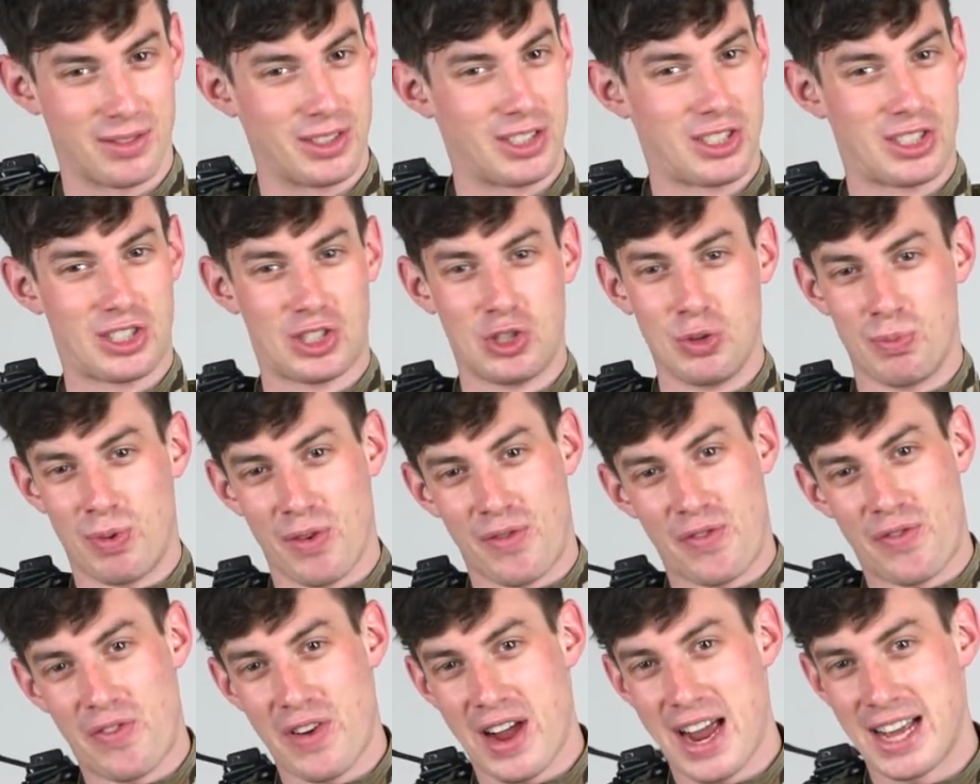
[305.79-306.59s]
It's super
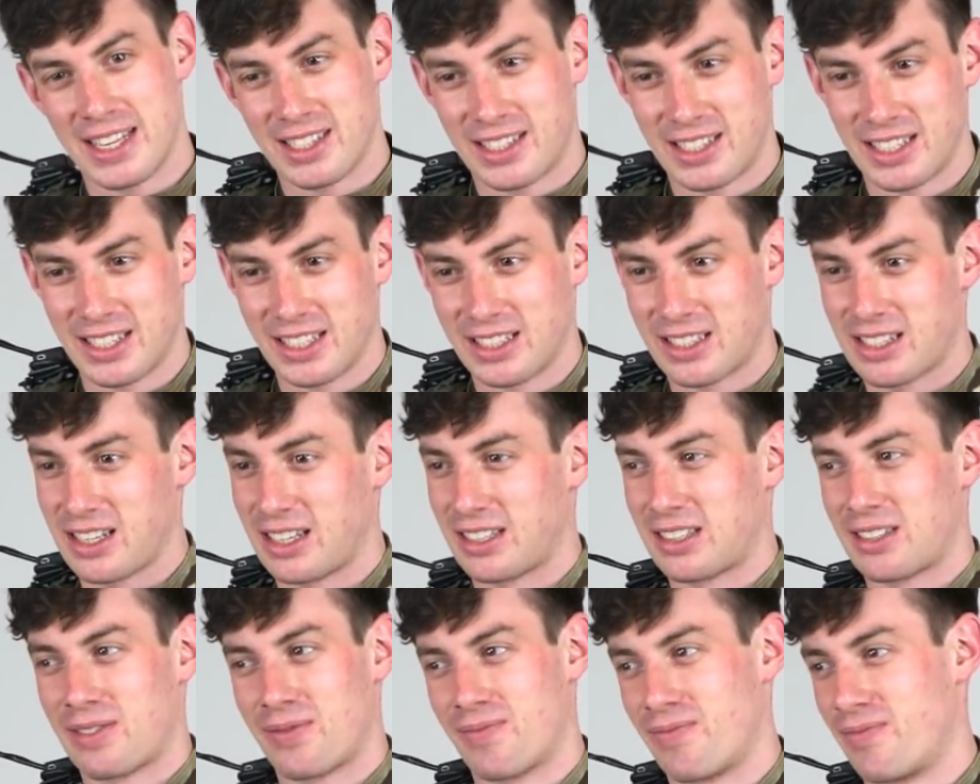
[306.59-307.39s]
fancy. It's
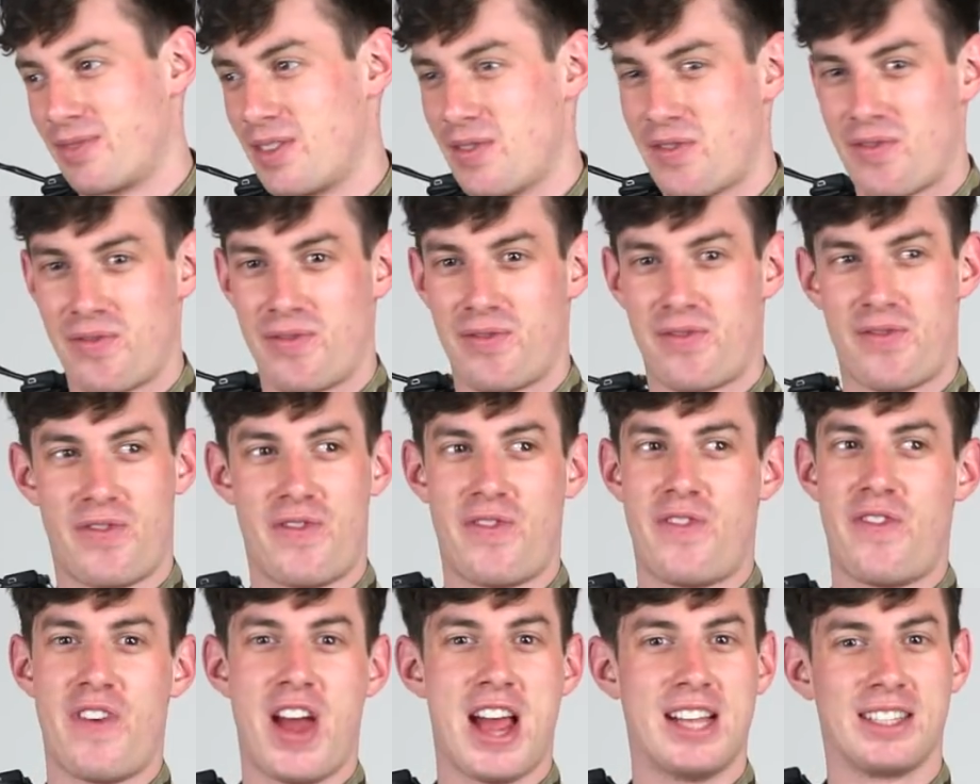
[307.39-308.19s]
like the
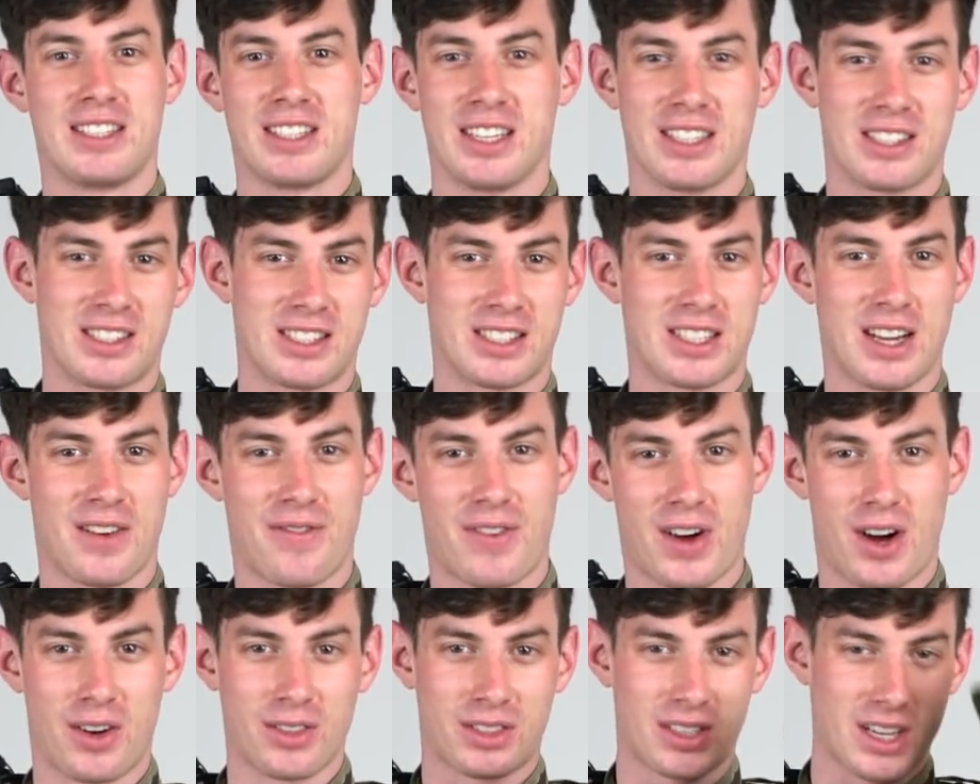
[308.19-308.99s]
fanciest
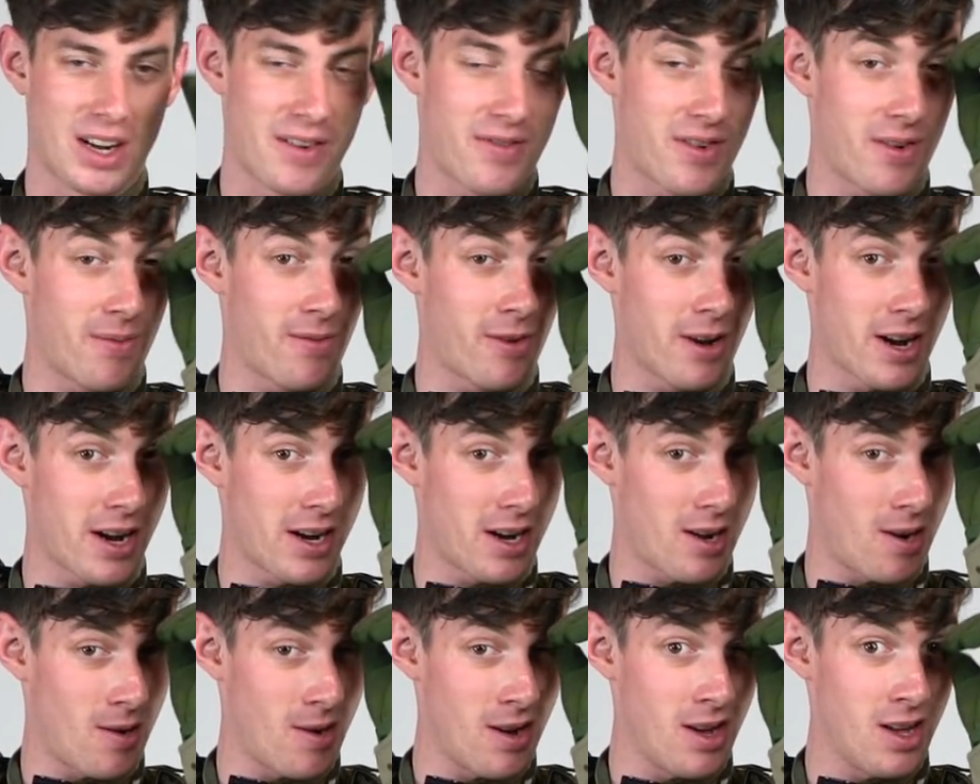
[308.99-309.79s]
stuff out there from what I
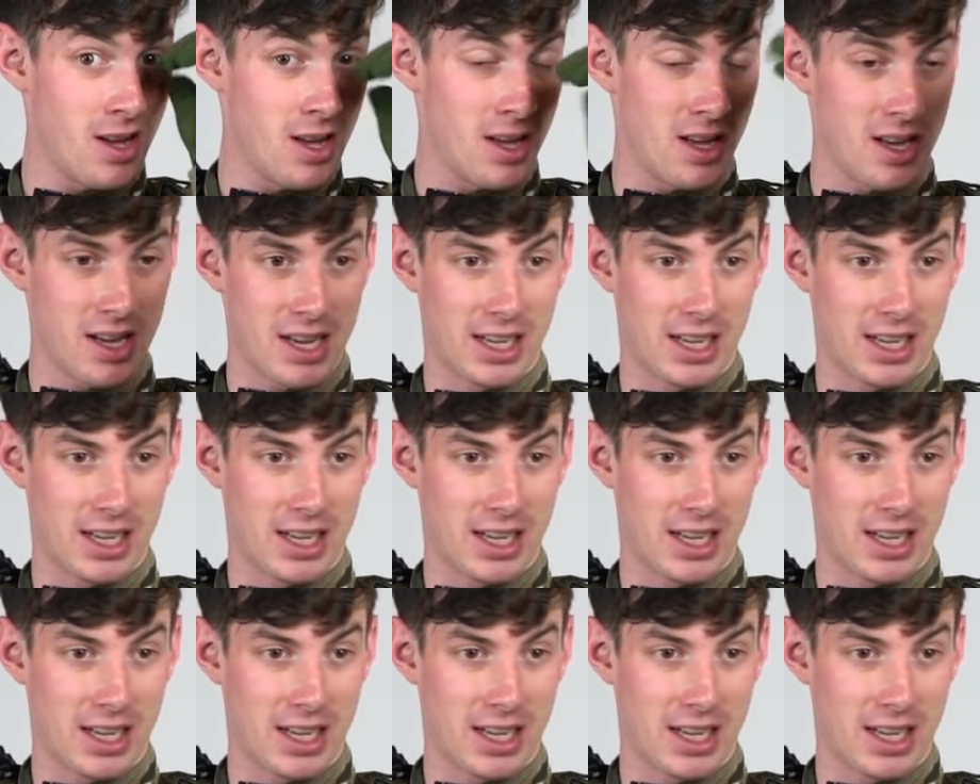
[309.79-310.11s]
know.